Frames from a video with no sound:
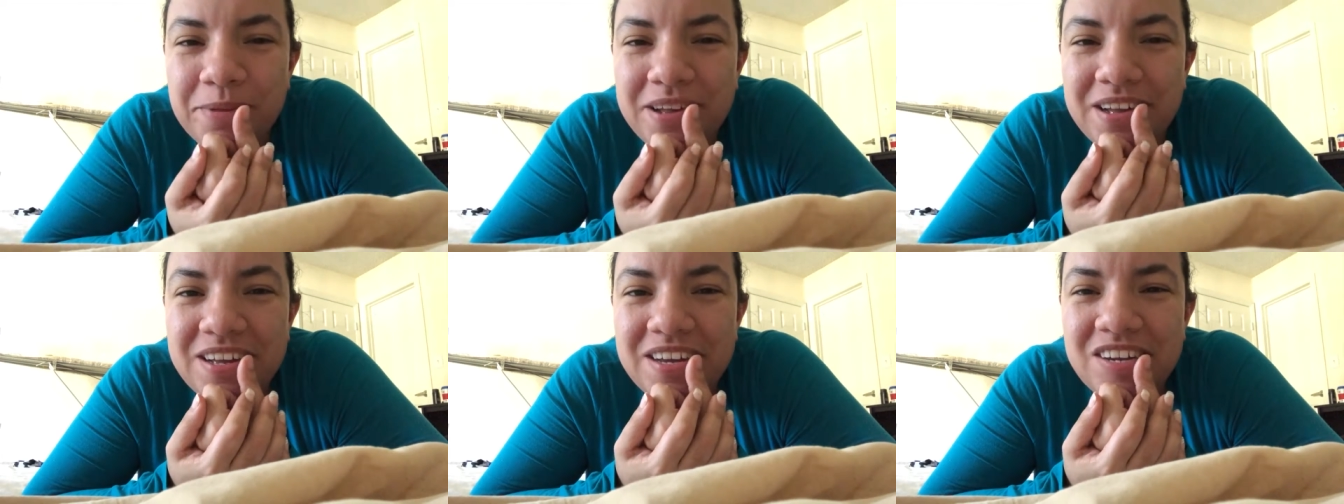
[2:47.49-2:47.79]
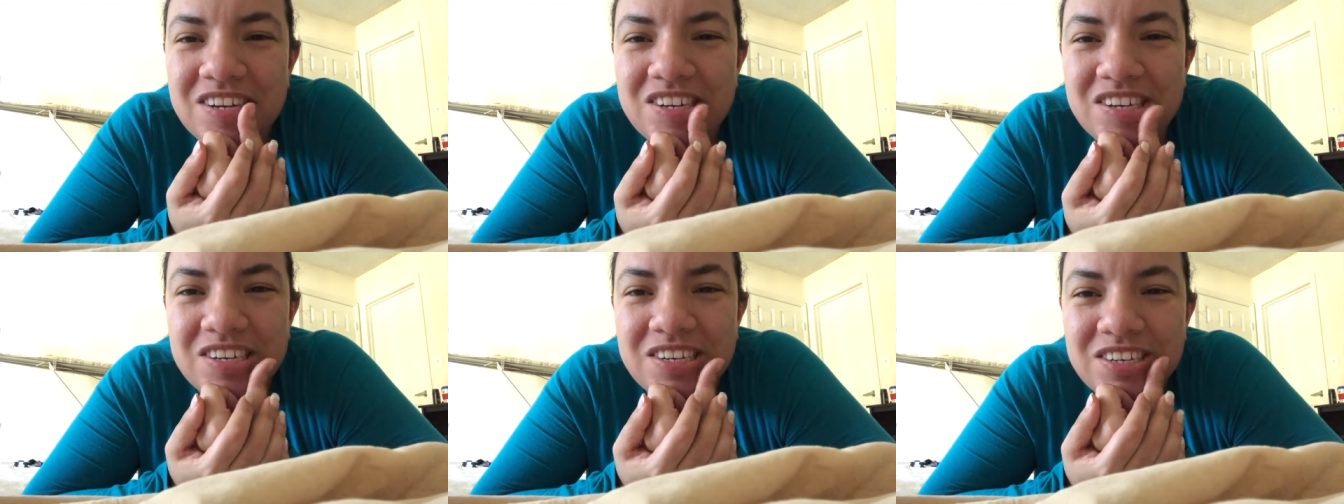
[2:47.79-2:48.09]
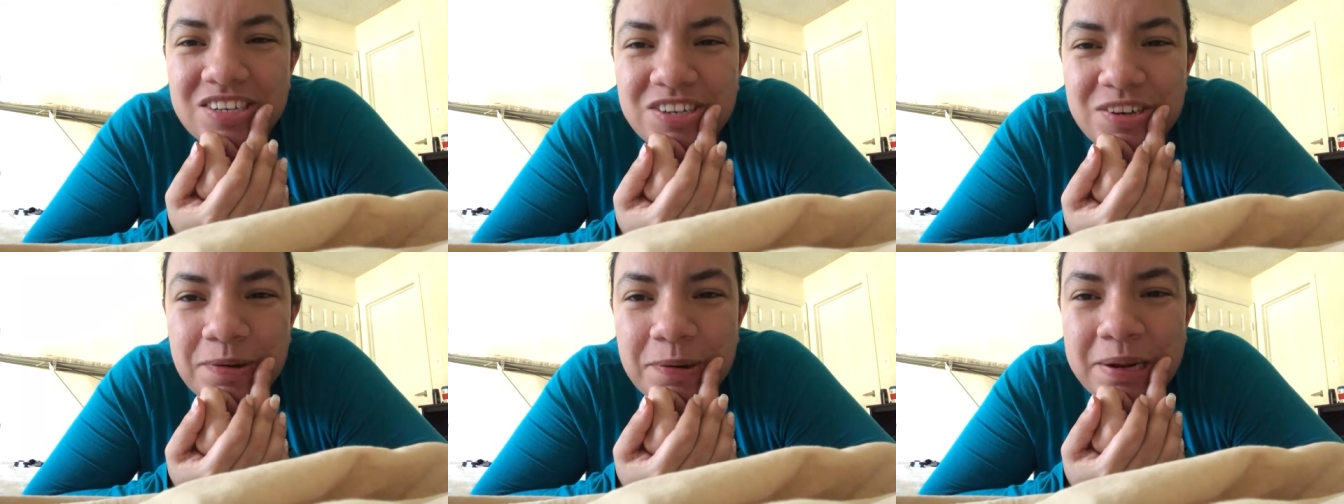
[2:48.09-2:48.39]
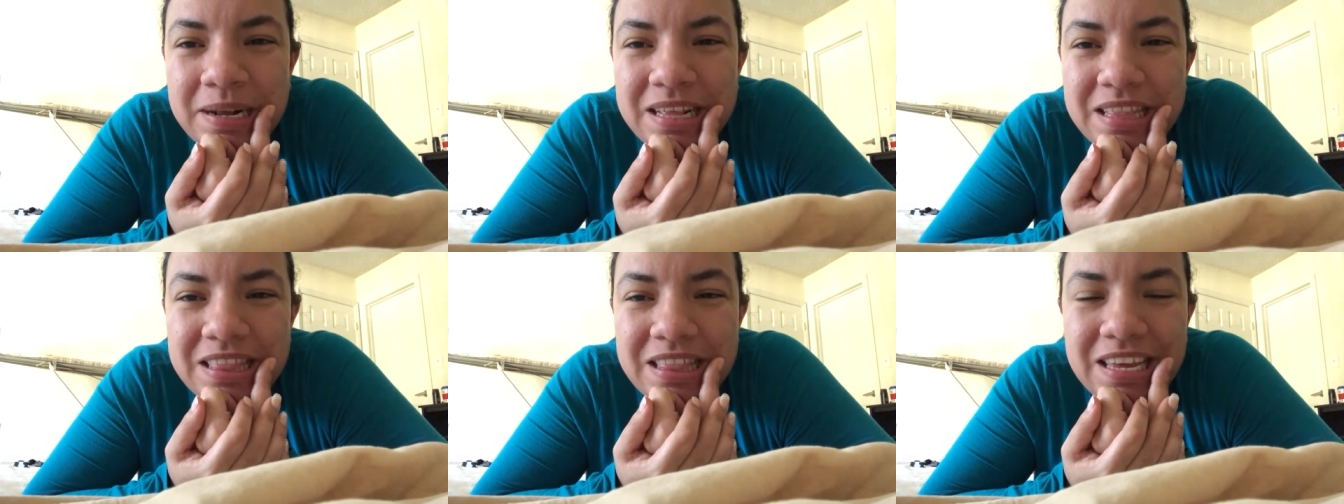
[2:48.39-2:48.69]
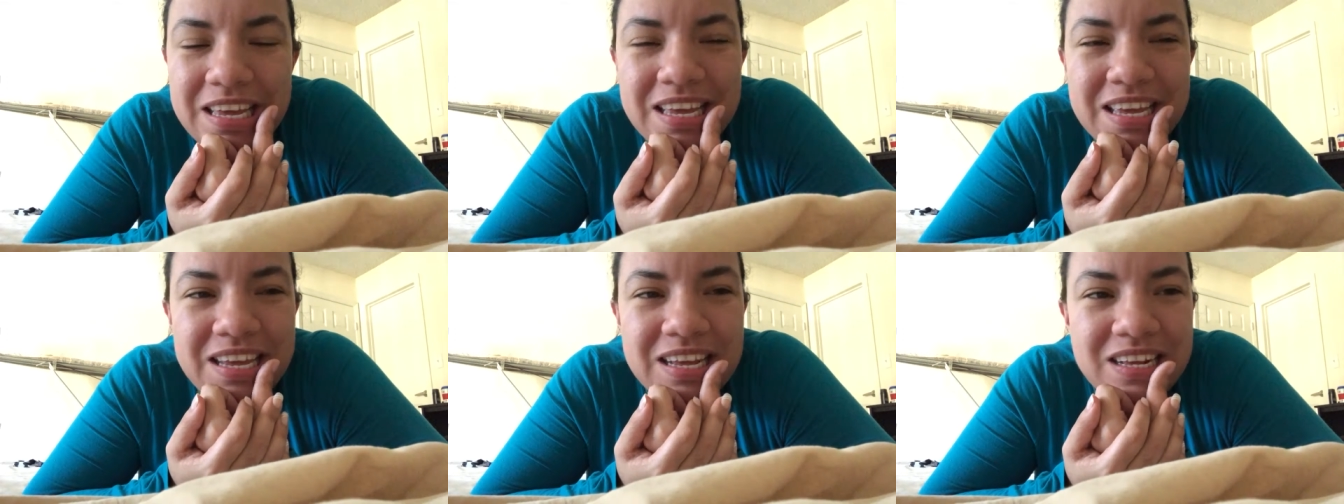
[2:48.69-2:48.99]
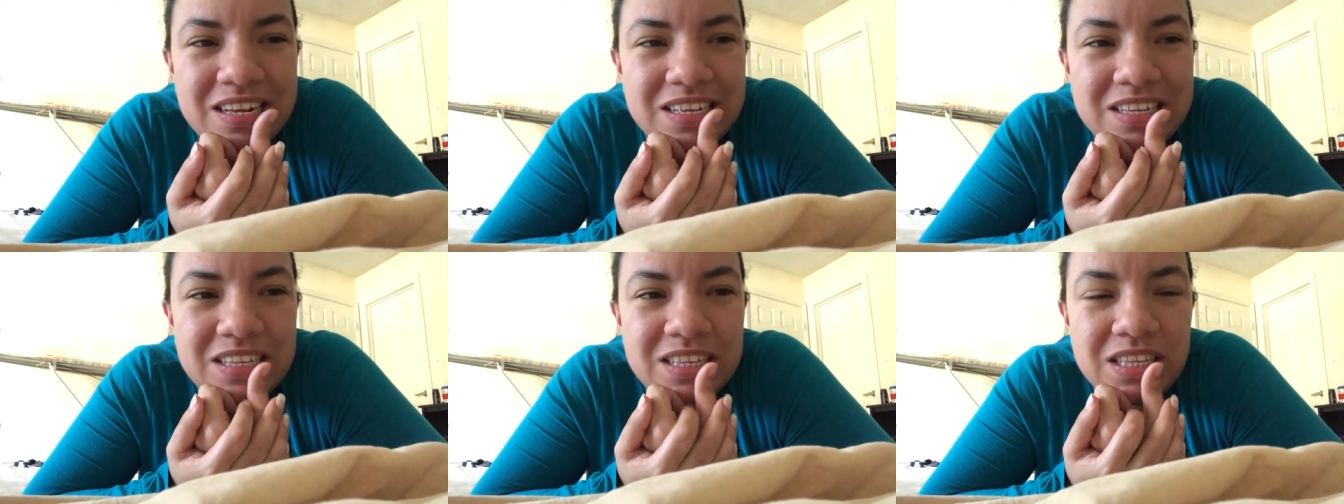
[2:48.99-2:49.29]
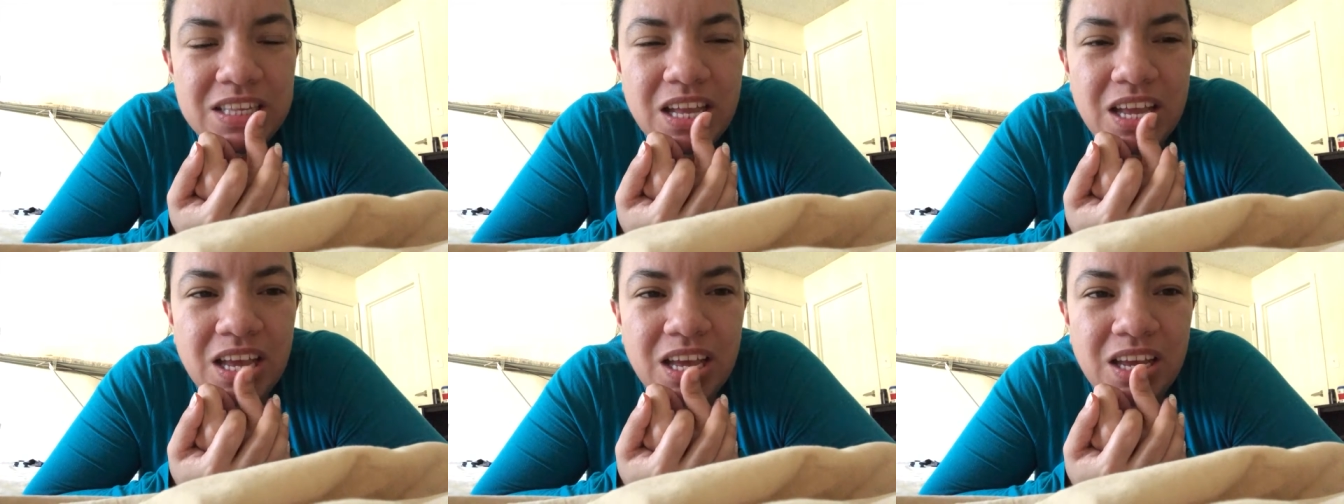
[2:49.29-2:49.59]
so much and great
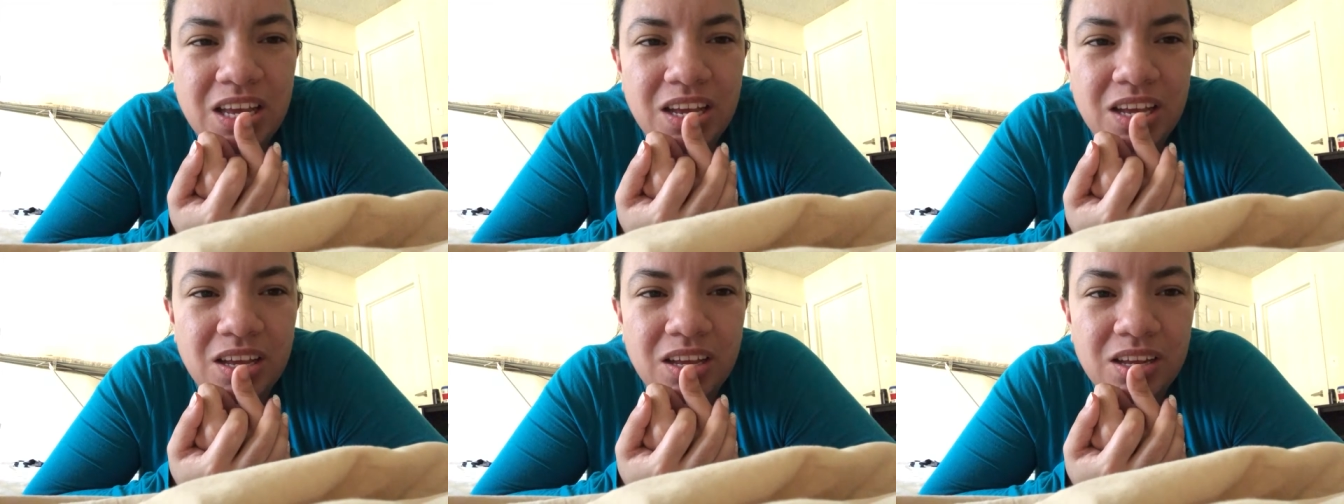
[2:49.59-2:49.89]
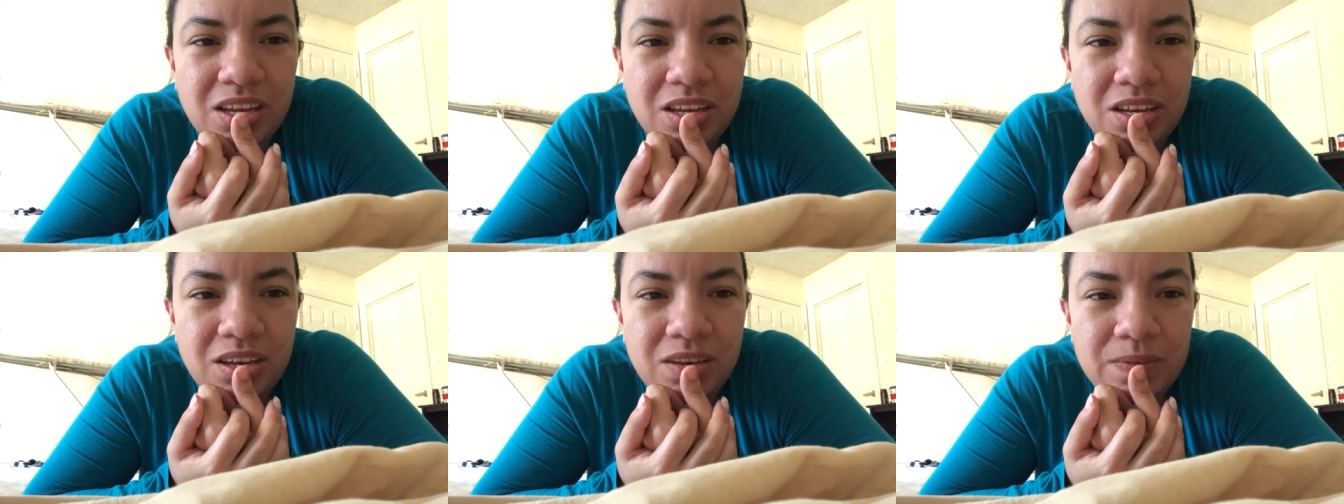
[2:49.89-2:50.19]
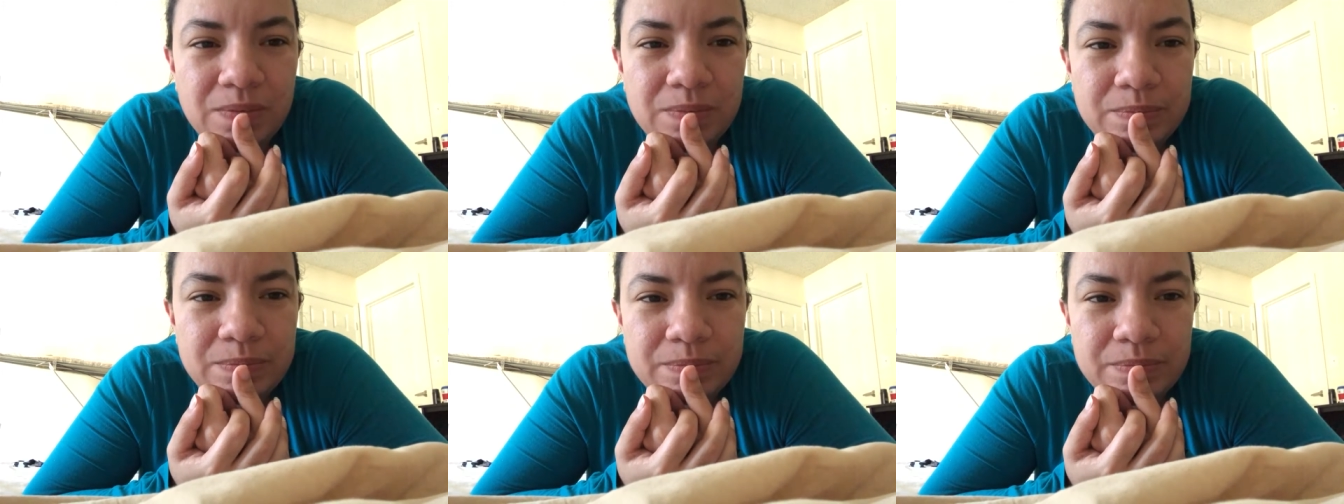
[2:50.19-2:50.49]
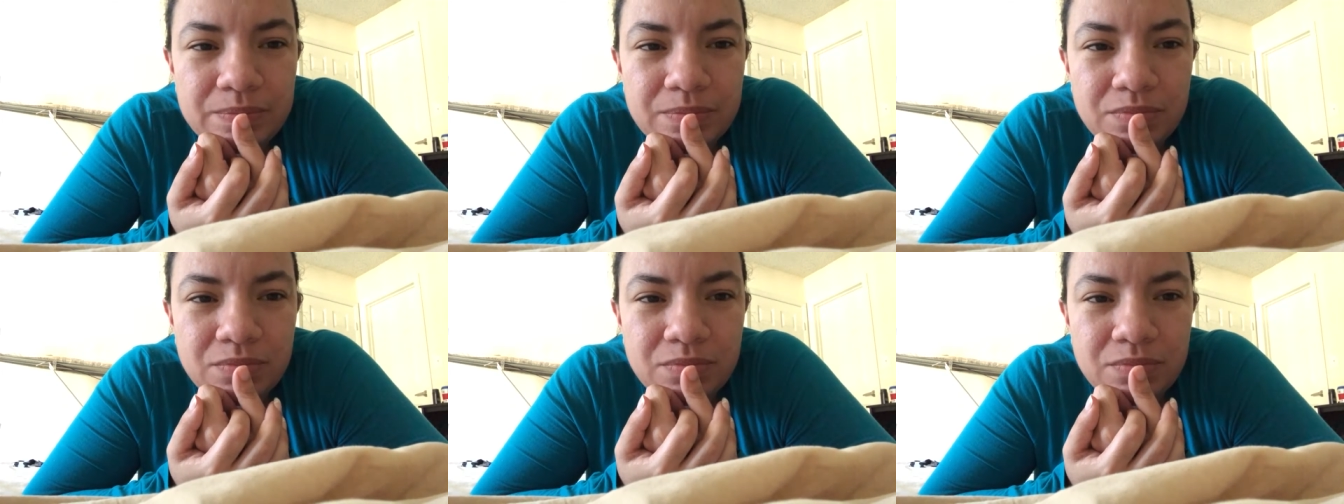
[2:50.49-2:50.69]
things, and